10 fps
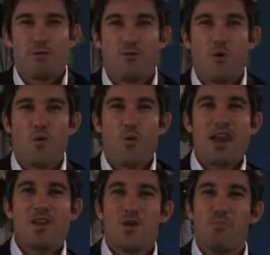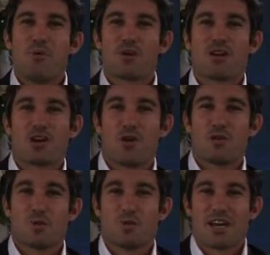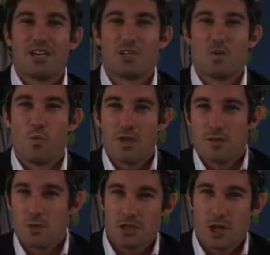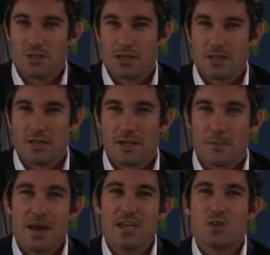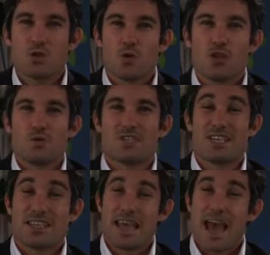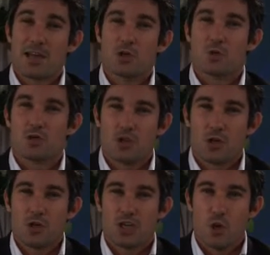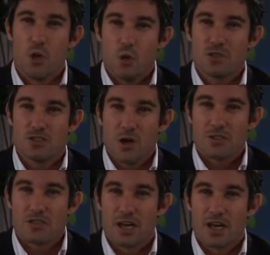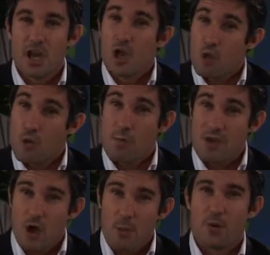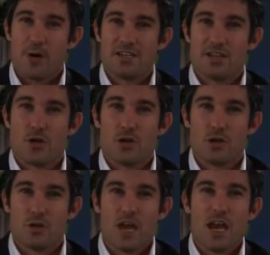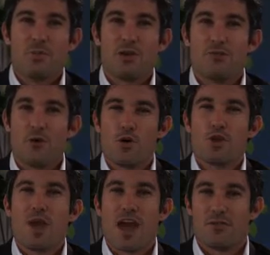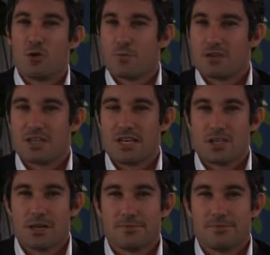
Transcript: four, when you're booking a consultation with your chosen clinic, make sure you see the actual surgeon or doctor who will be operating on you before you have your procedure.